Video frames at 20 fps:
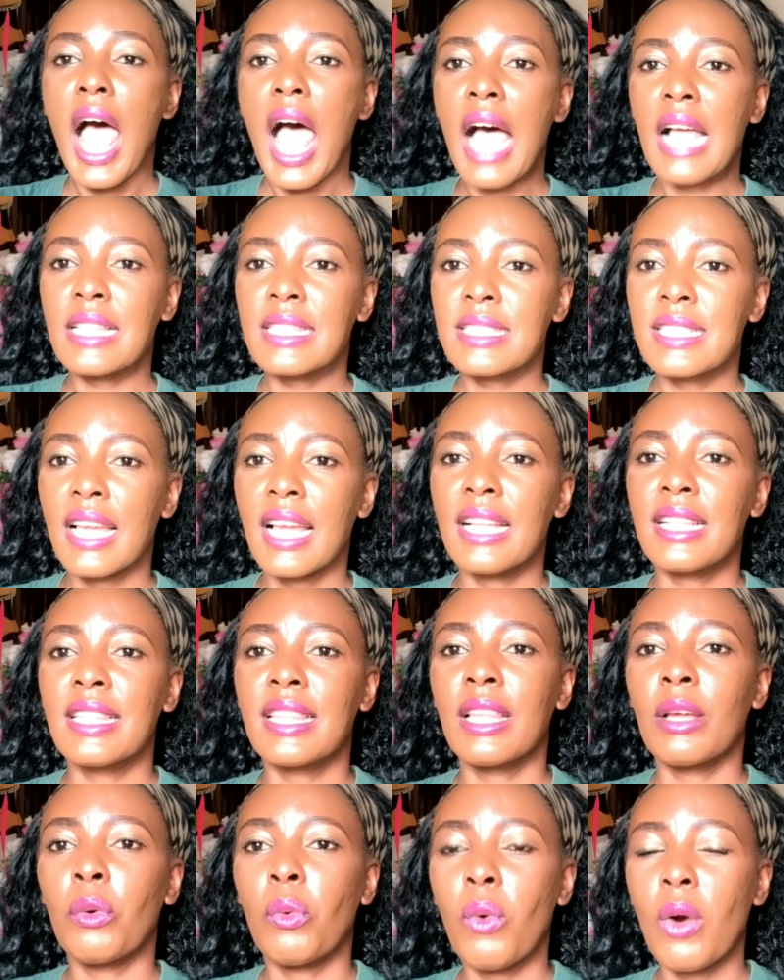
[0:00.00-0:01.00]
And
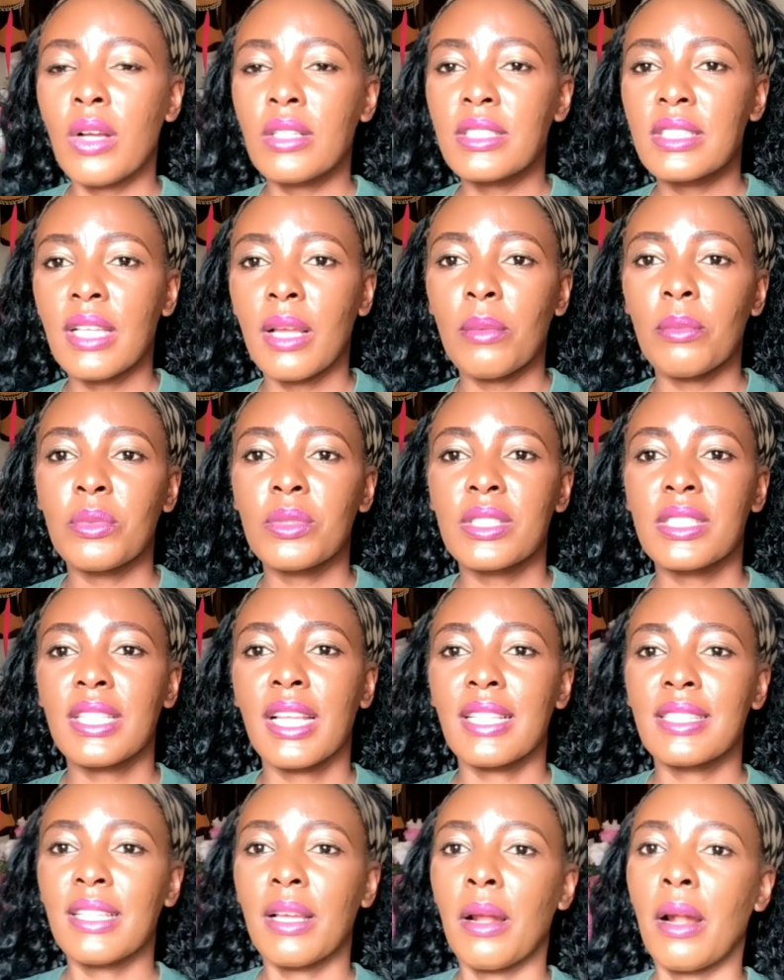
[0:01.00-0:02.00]
then the 1-term will
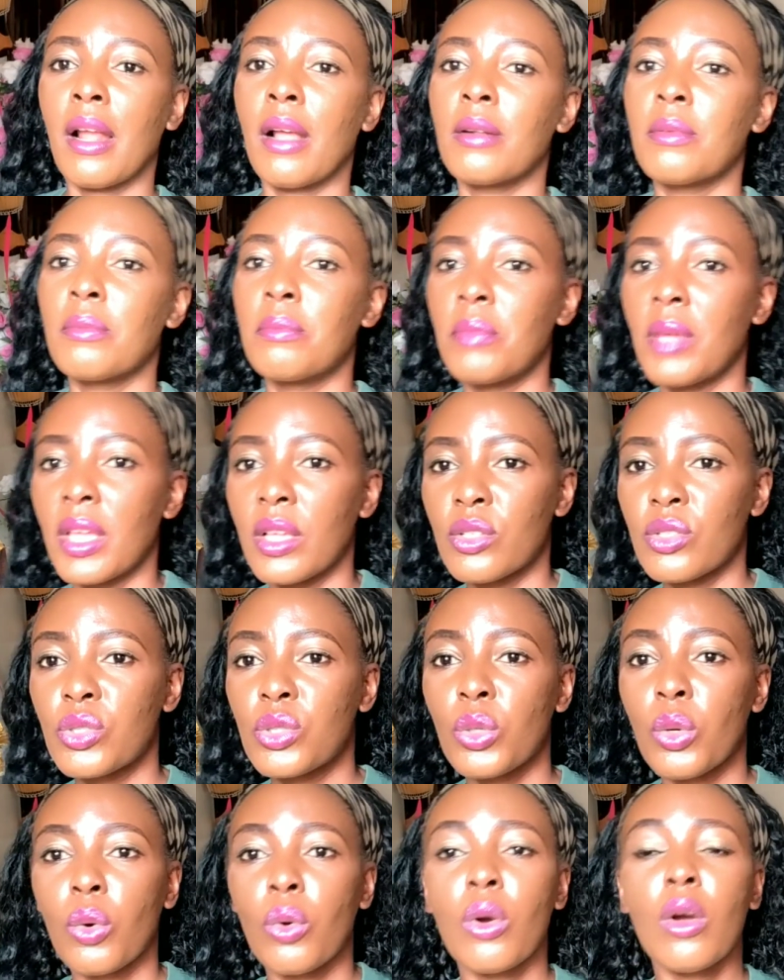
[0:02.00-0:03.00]
start around May.
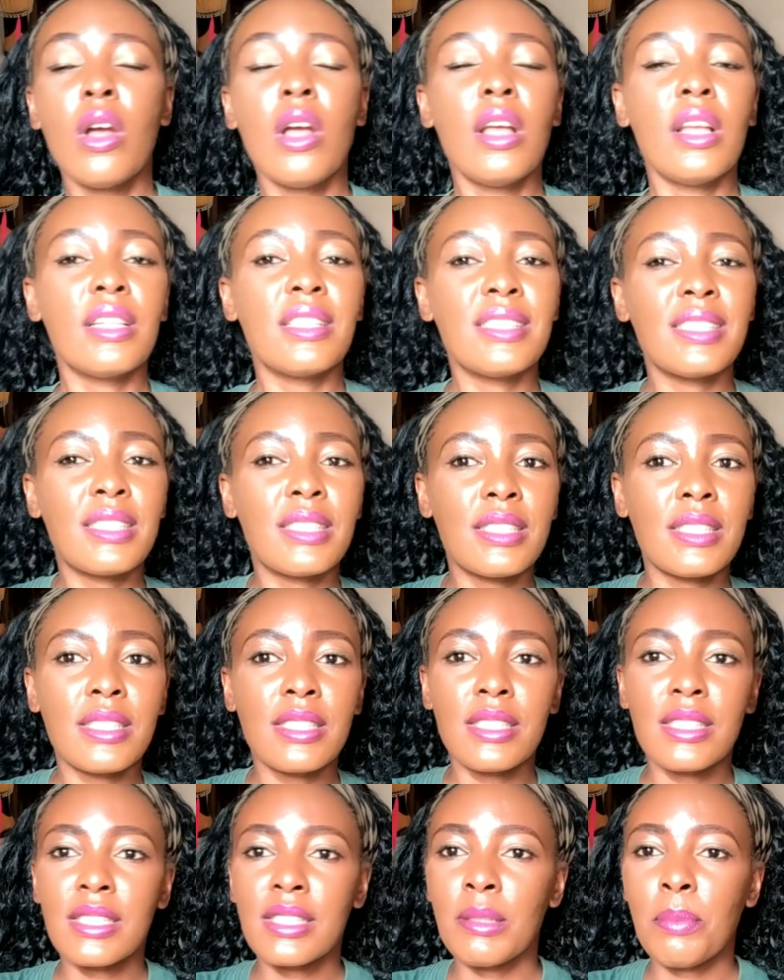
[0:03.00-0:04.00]
So
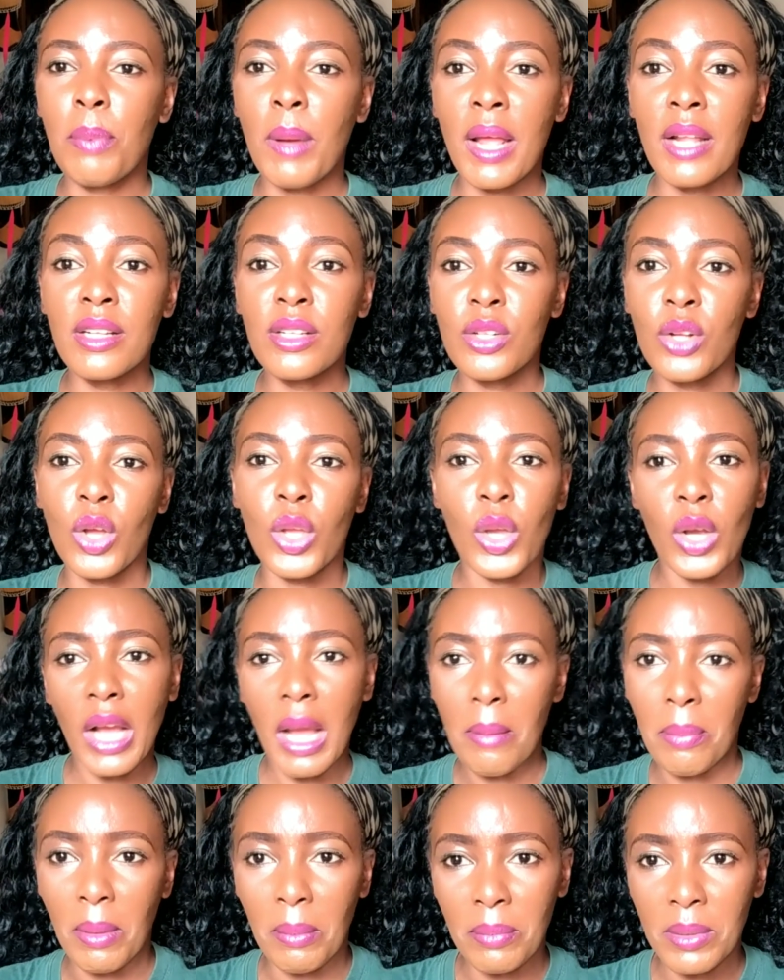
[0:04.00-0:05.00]
this, depending on your
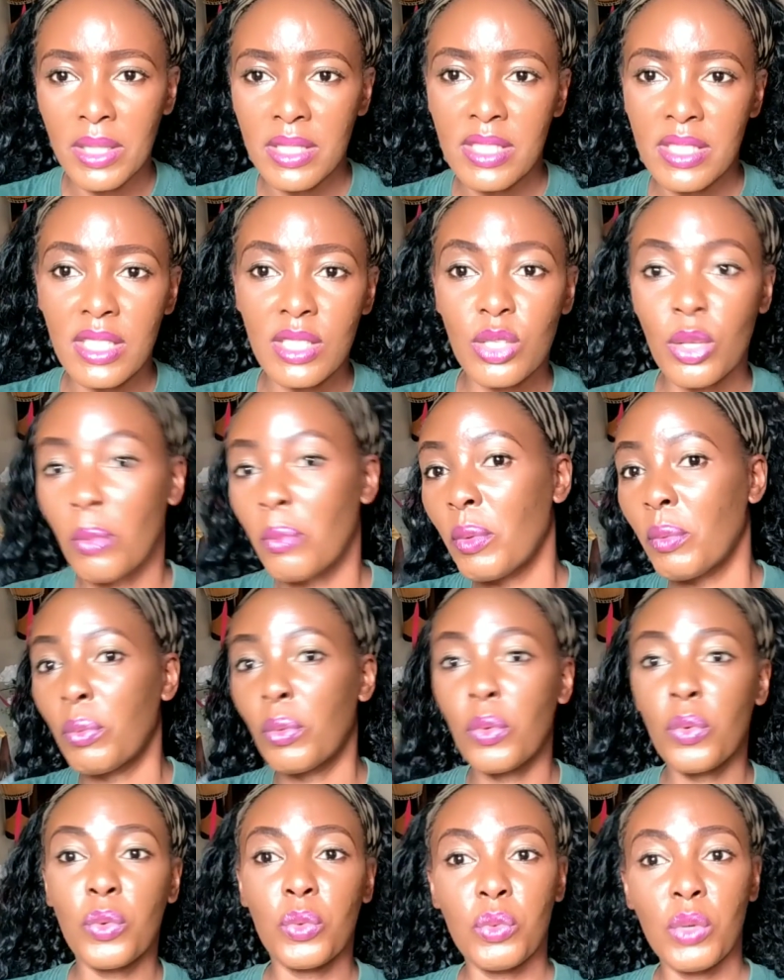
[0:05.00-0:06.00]
capability, some
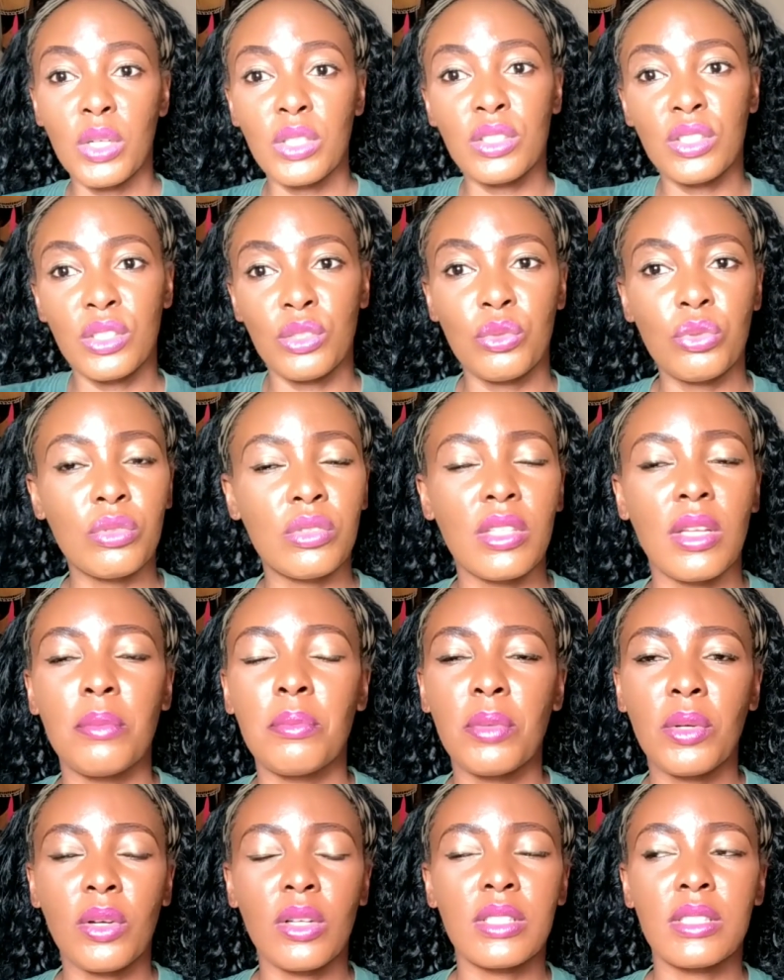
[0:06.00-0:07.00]
people will want the
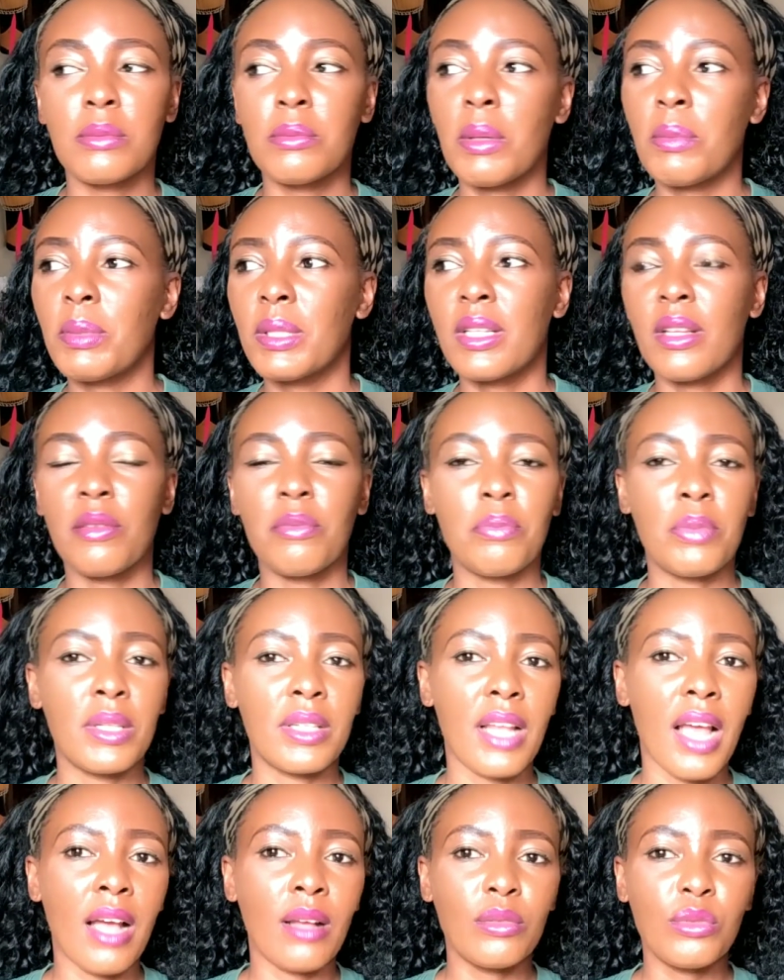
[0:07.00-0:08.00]
2-term because maybe they've
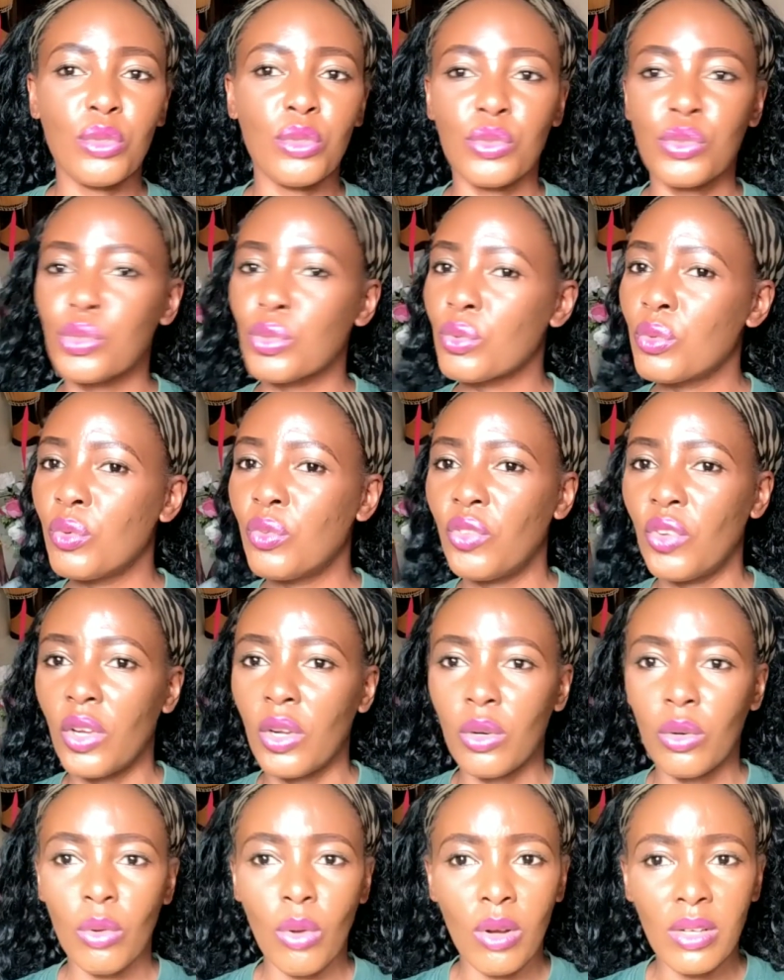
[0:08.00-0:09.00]
been out of school
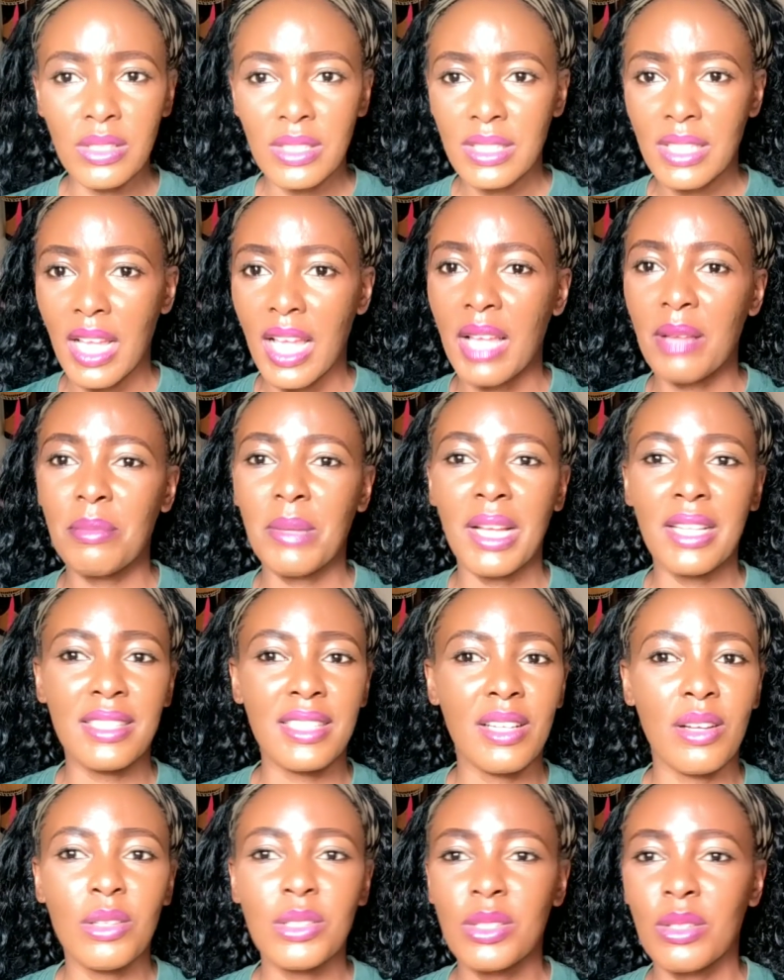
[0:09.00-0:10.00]
for a long time
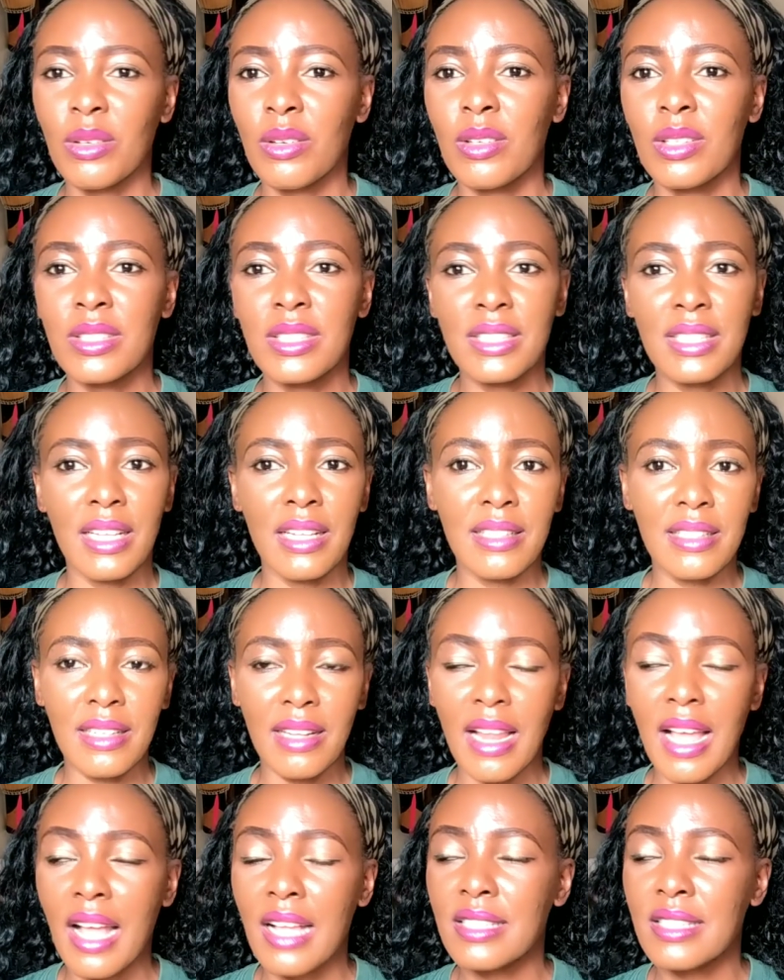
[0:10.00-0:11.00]
and they also want third
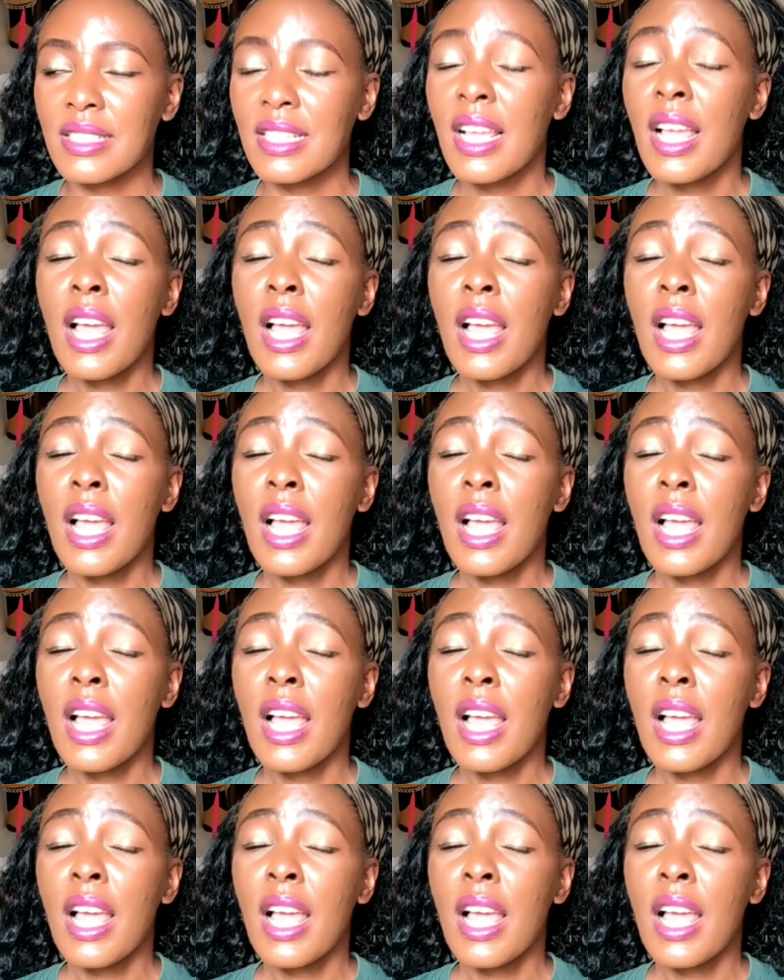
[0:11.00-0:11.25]
class.